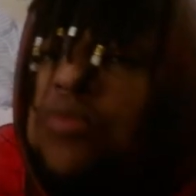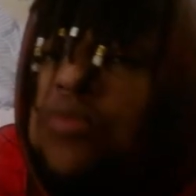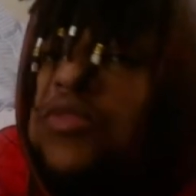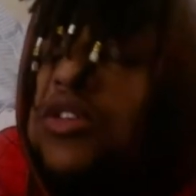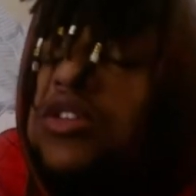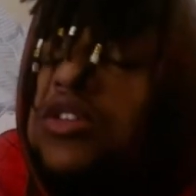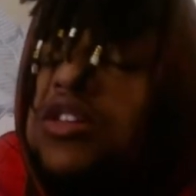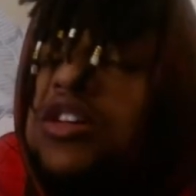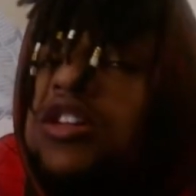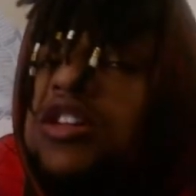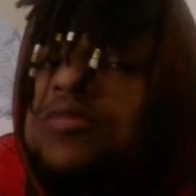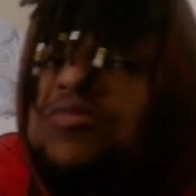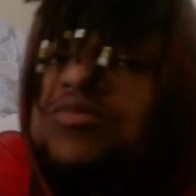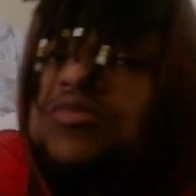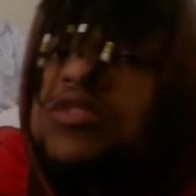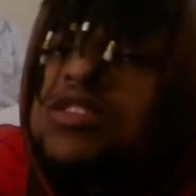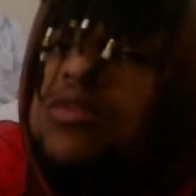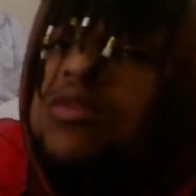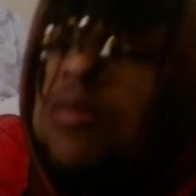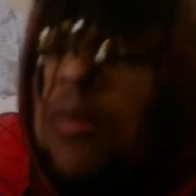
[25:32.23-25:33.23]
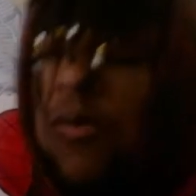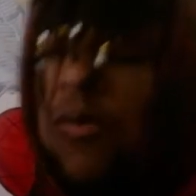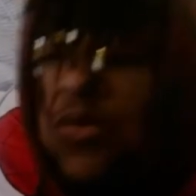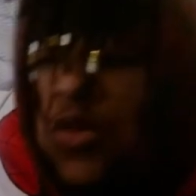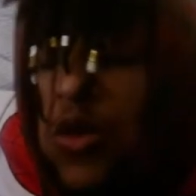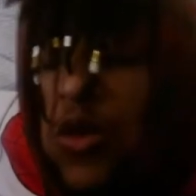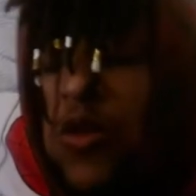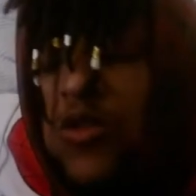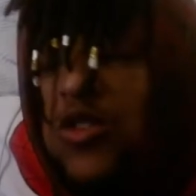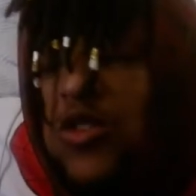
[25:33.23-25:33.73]
Okay.
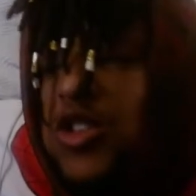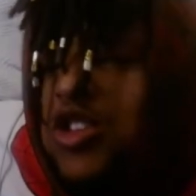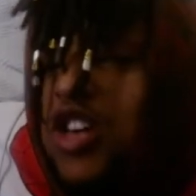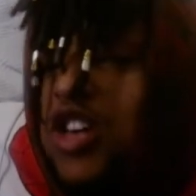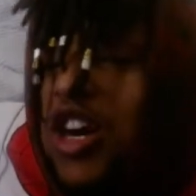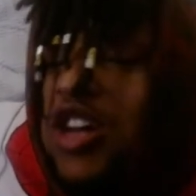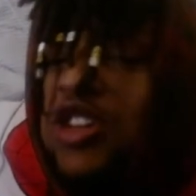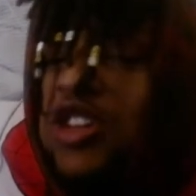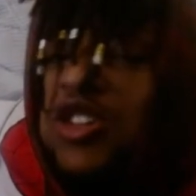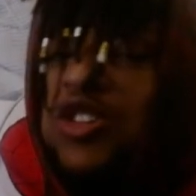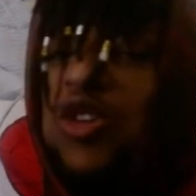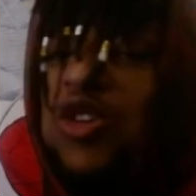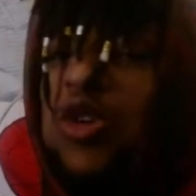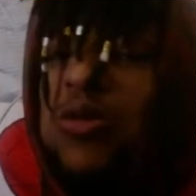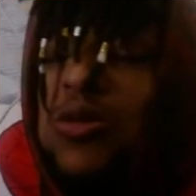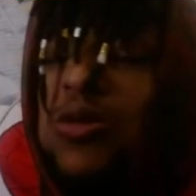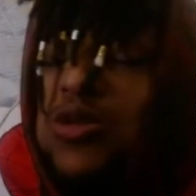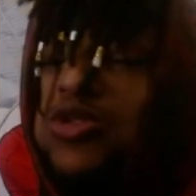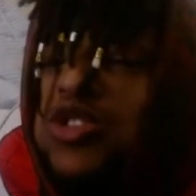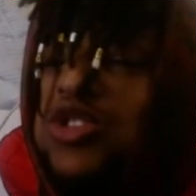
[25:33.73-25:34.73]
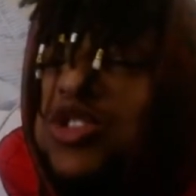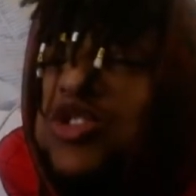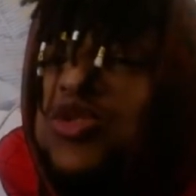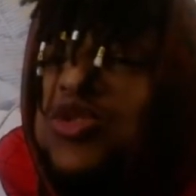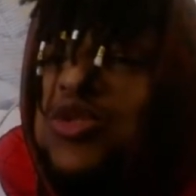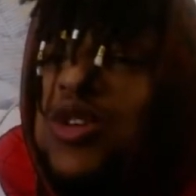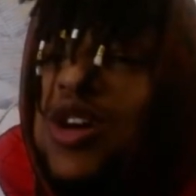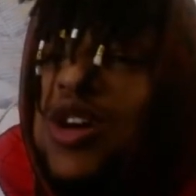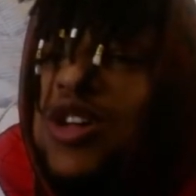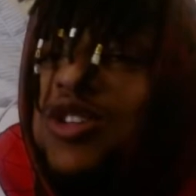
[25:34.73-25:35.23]
The only kind of
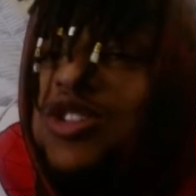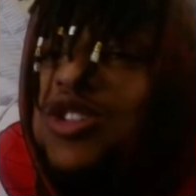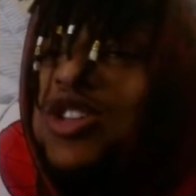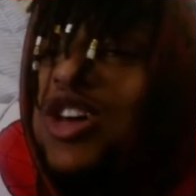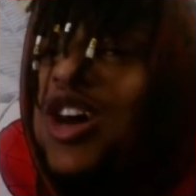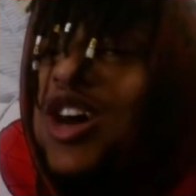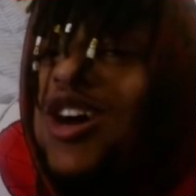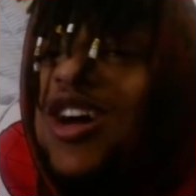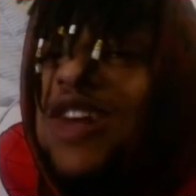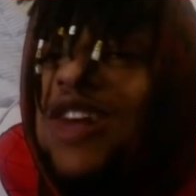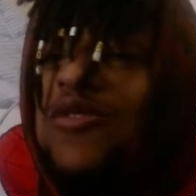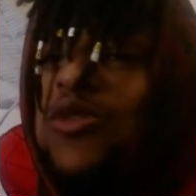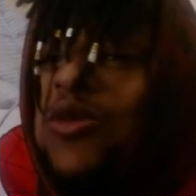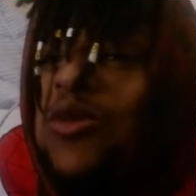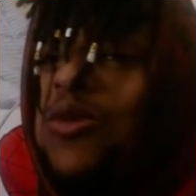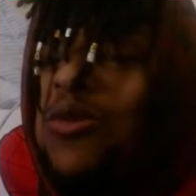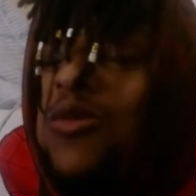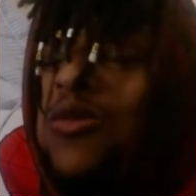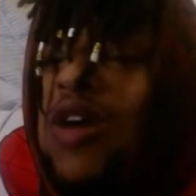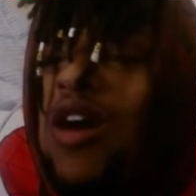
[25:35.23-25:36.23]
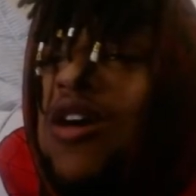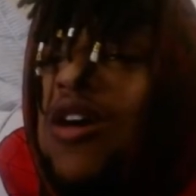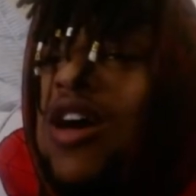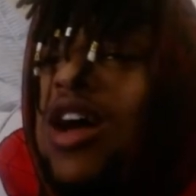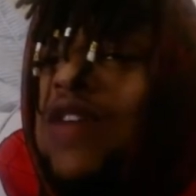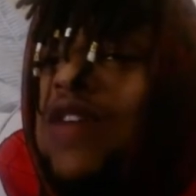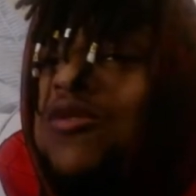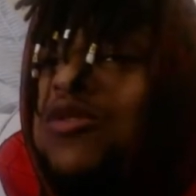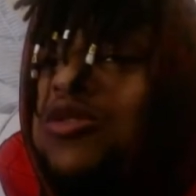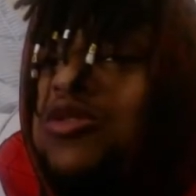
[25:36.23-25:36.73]
homosexuality I'll
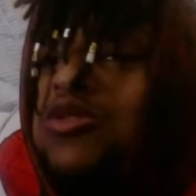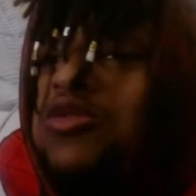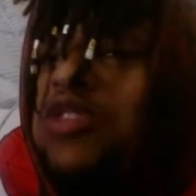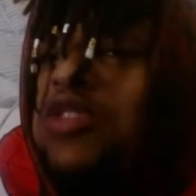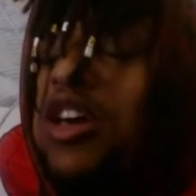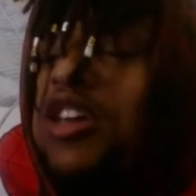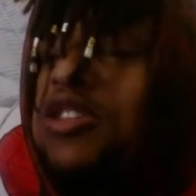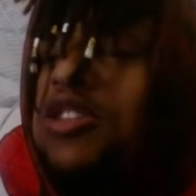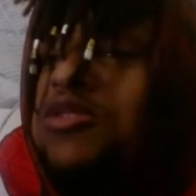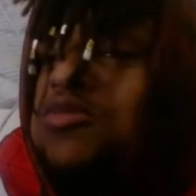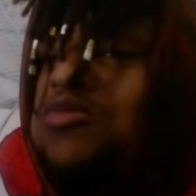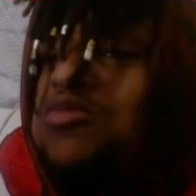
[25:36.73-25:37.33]
ever like